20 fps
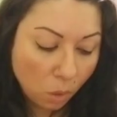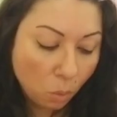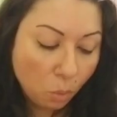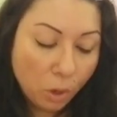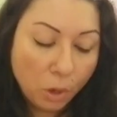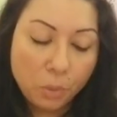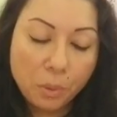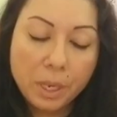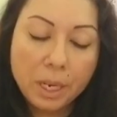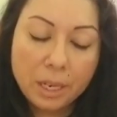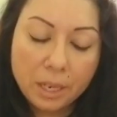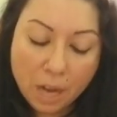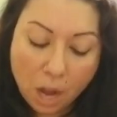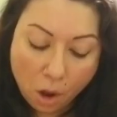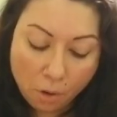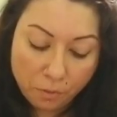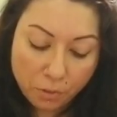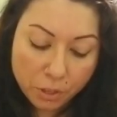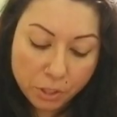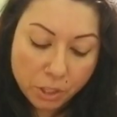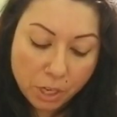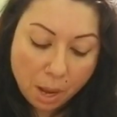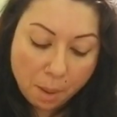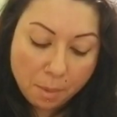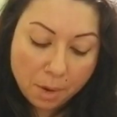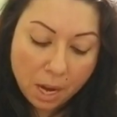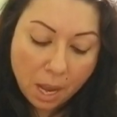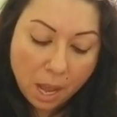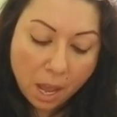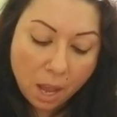We're reading now for
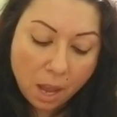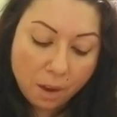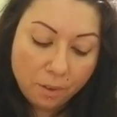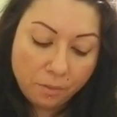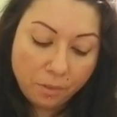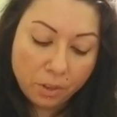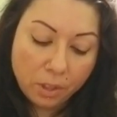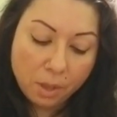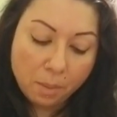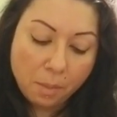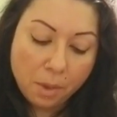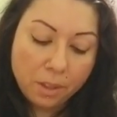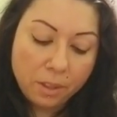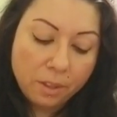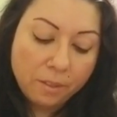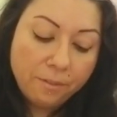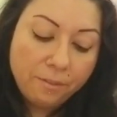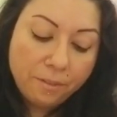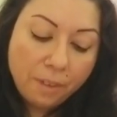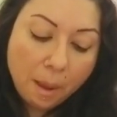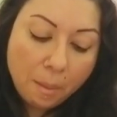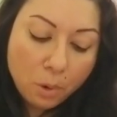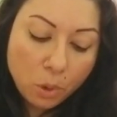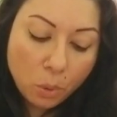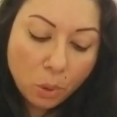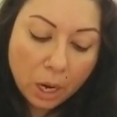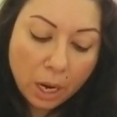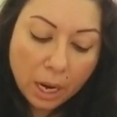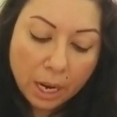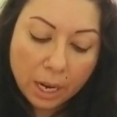Gemini for the month of
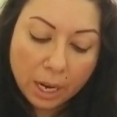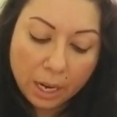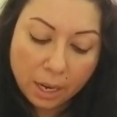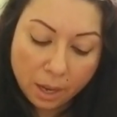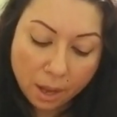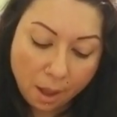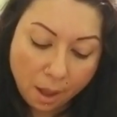February.